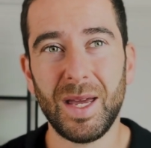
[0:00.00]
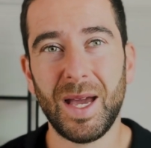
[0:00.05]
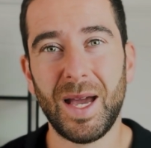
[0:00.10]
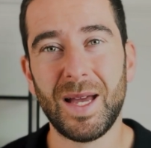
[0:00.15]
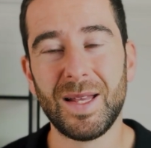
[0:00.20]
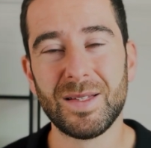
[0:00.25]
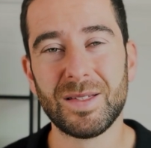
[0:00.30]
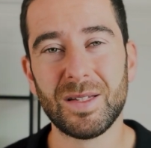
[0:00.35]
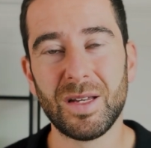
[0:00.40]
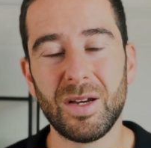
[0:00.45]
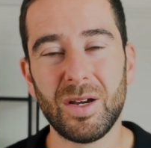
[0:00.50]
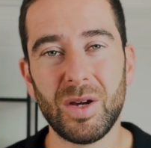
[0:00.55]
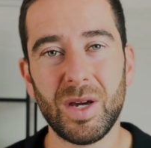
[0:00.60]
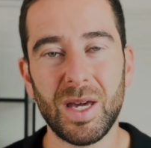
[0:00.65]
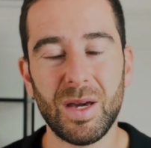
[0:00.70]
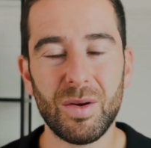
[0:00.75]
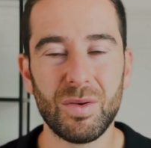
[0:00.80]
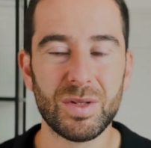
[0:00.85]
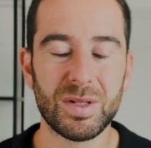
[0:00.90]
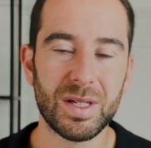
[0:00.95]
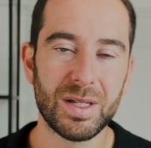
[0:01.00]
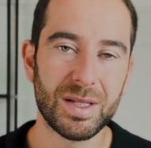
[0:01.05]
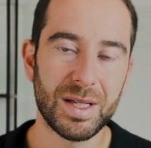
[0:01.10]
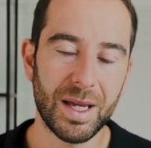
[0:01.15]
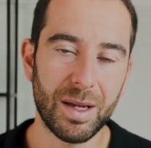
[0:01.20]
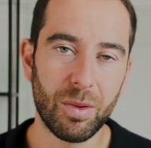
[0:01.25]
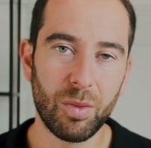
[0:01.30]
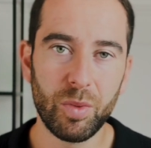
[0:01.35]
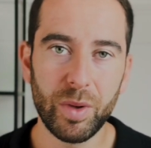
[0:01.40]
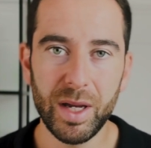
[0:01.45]
And so it was this
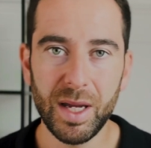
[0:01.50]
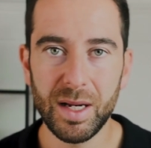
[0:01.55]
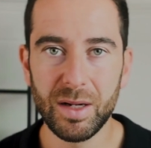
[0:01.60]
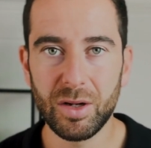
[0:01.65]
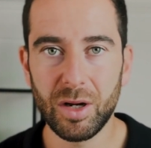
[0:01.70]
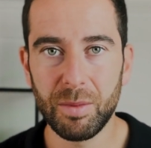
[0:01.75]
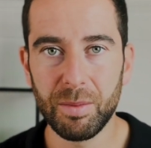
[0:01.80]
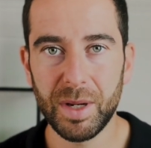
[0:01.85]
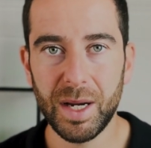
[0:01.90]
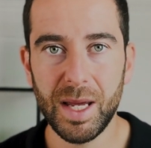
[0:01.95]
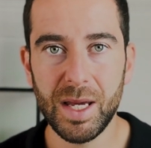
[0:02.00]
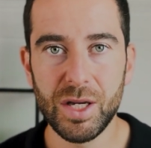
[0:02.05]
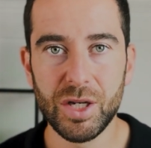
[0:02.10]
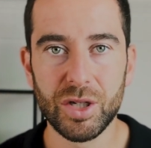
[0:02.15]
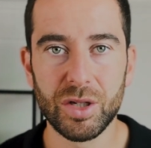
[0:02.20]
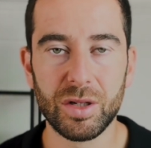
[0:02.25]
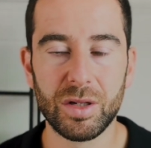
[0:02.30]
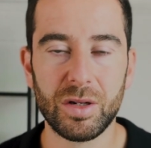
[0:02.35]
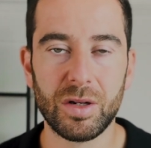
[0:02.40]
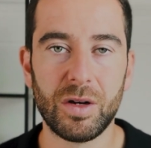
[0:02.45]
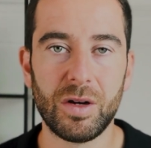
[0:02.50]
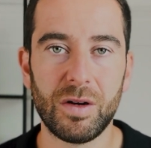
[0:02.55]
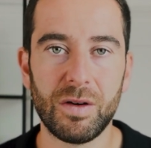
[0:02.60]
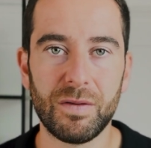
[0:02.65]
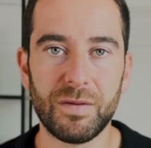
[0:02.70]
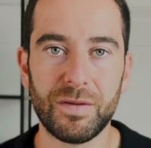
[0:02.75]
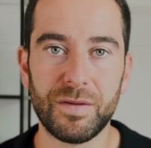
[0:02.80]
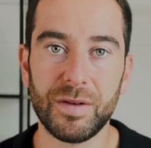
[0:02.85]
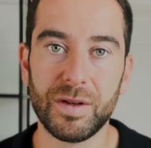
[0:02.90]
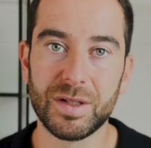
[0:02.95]
like weird combination
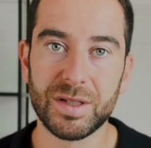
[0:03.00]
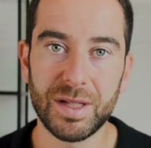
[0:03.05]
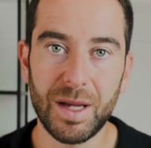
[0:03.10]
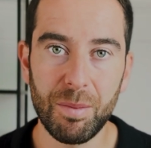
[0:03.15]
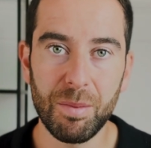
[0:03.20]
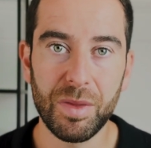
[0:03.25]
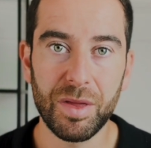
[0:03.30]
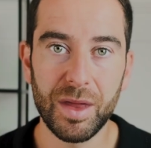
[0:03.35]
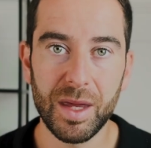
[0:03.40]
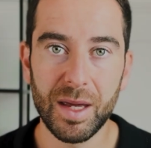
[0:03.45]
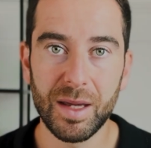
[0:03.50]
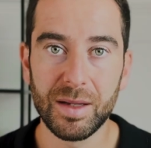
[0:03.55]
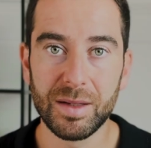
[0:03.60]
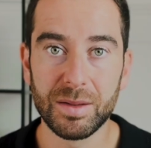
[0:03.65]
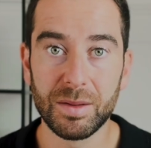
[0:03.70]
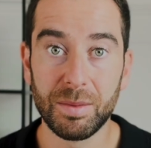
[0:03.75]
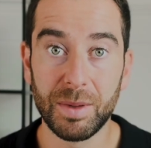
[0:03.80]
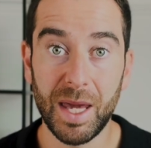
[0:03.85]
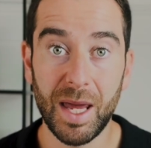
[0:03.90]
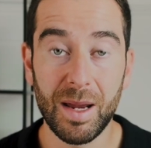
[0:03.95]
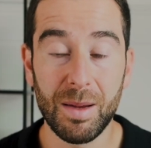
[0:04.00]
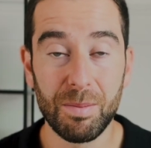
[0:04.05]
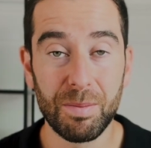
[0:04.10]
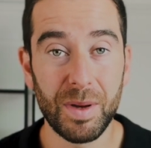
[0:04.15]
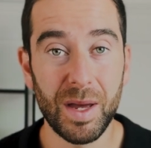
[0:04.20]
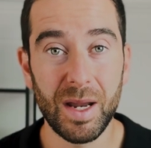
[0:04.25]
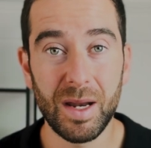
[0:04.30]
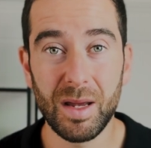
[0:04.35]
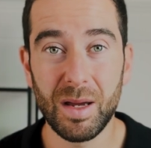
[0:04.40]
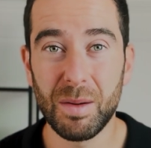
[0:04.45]
of some things getting
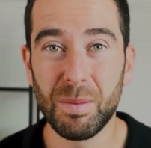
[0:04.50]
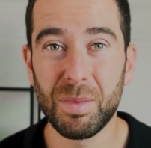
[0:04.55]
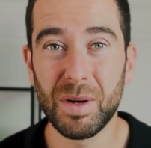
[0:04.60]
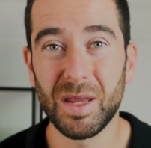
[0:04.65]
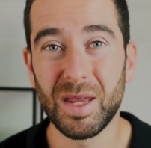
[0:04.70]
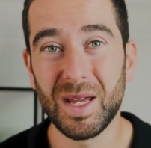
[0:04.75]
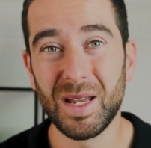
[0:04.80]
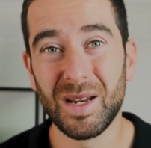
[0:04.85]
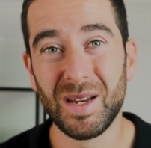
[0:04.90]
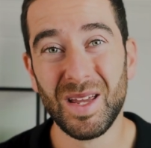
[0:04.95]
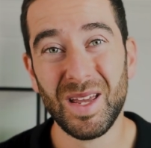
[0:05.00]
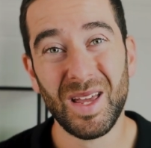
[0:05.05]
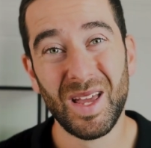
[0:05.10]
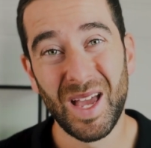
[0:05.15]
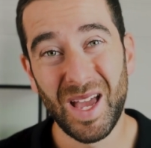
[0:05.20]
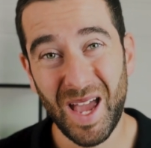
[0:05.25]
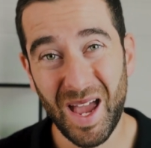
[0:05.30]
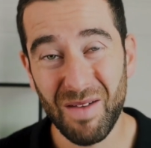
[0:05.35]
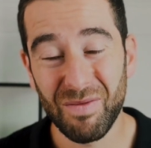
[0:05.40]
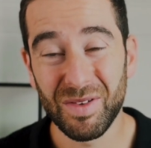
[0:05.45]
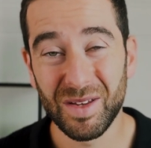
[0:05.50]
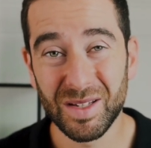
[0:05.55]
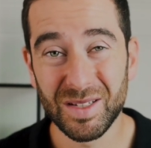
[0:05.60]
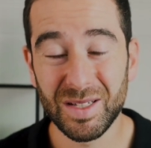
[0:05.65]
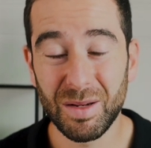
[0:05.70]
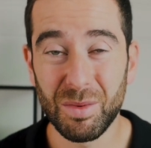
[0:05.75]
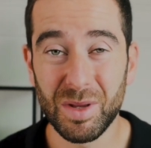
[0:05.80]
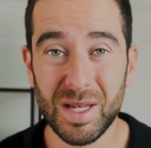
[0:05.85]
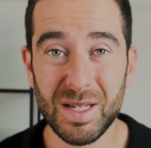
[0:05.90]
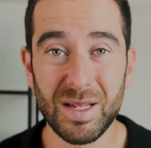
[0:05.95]
better, but then having
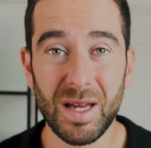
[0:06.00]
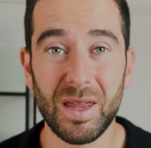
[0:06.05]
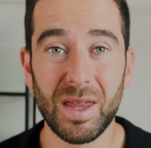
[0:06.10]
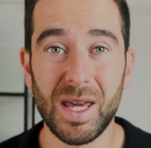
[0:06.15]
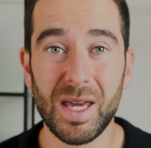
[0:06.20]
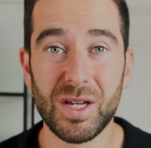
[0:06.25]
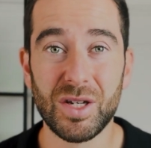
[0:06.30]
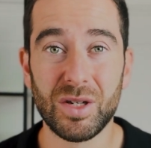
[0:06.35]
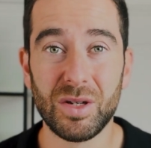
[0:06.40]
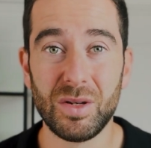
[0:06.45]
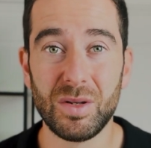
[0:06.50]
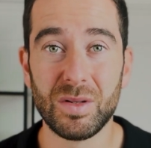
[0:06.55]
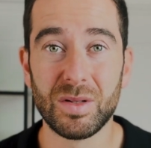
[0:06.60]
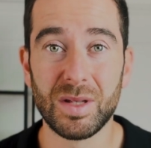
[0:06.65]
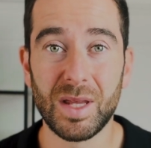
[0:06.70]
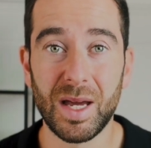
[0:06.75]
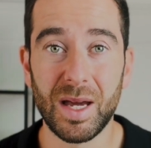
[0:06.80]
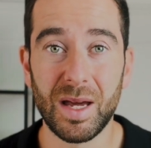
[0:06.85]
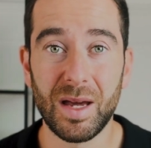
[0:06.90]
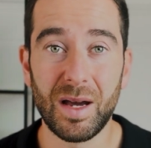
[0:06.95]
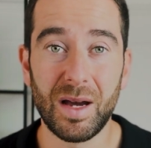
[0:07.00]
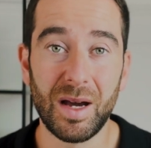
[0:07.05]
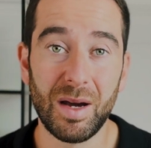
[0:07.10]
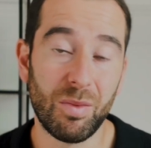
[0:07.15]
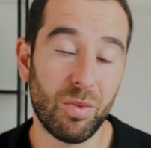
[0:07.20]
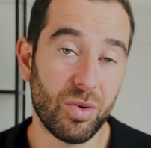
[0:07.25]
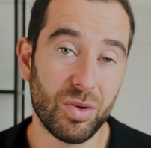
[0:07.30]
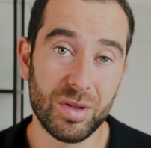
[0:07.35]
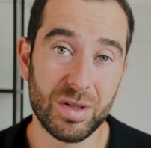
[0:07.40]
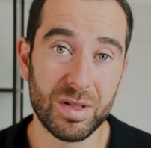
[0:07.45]
some of these other issues that I
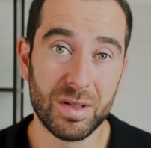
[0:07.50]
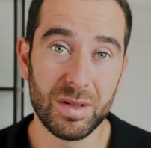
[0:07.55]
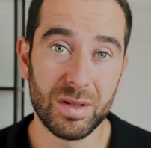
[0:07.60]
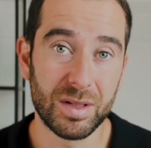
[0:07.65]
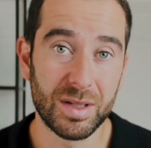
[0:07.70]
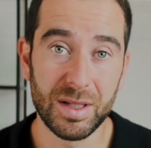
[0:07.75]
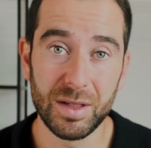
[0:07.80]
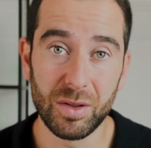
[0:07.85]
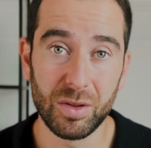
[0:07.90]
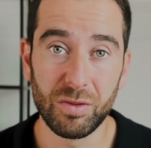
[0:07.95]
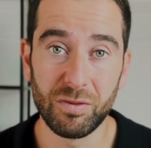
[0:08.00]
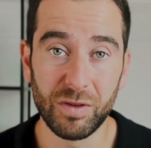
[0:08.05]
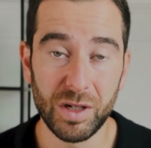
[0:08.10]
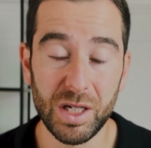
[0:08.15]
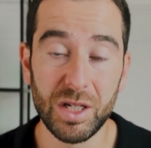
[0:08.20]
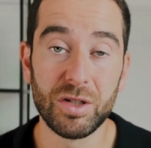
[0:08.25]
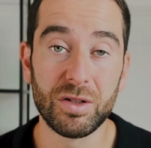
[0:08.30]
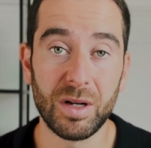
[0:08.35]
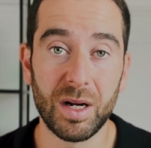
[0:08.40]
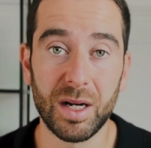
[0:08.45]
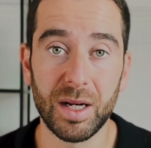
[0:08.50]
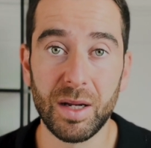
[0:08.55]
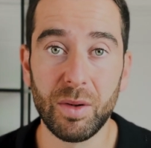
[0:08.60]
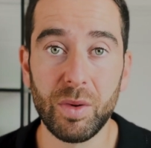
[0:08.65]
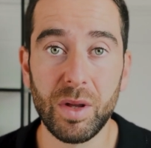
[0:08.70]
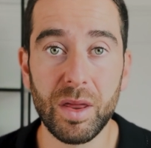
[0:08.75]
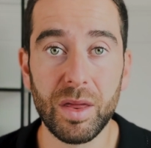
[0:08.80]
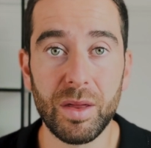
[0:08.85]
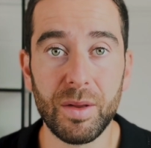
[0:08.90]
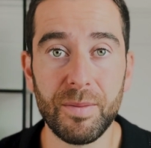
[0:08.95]
was still really struggling
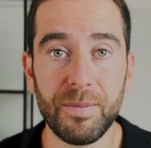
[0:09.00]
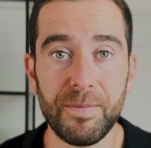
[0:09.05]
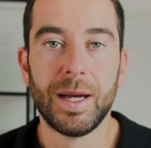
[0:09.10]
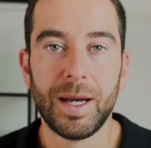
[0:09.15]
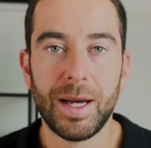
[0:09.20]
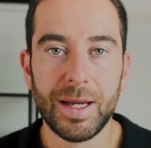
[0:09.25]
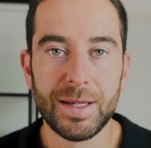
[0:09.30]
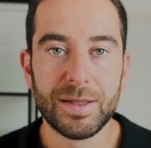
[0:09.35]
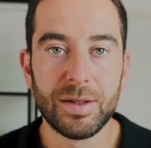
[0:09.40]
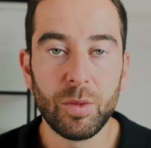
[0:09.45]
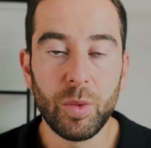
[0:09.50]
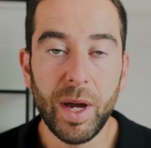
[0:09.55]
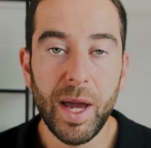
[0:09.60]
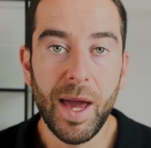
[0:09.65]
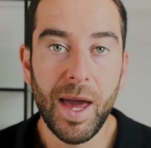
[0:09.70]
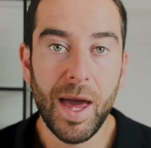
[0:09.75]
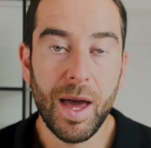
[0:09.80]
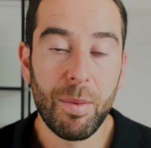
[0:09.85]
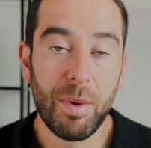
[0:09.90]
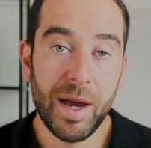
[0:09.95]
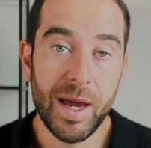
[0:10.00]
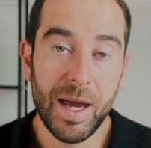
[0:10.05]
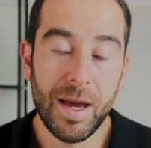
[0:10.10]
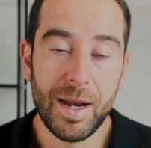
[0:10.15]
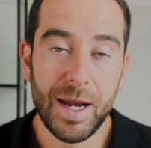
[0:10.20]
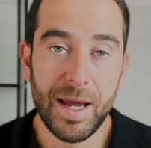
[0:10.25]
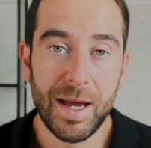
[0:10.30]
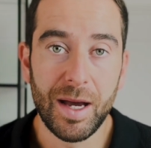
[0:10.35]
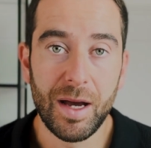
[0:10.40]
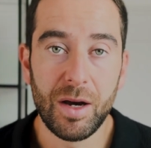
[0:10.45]
with. And so where am I
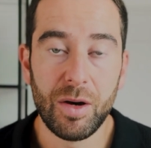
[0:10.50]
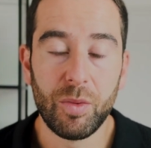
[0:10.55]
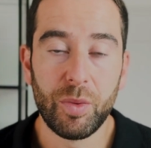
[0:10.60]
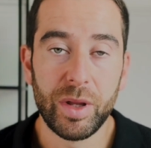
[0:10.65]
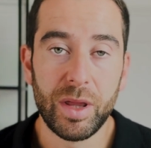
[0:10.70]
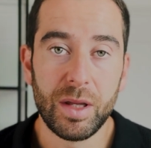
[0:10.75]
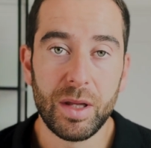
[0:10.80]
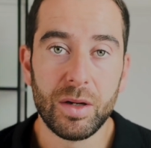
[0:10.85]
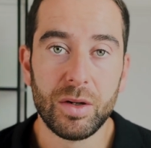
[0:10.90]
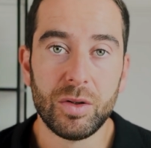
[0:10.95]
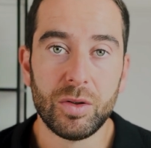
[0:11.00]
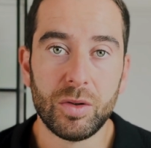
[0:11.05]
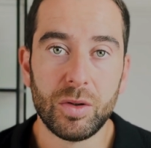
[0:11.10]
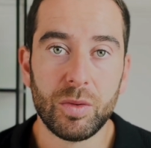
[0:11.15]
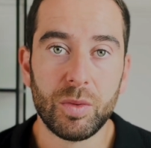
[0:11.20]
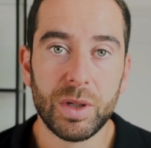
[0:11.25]
at now with it all?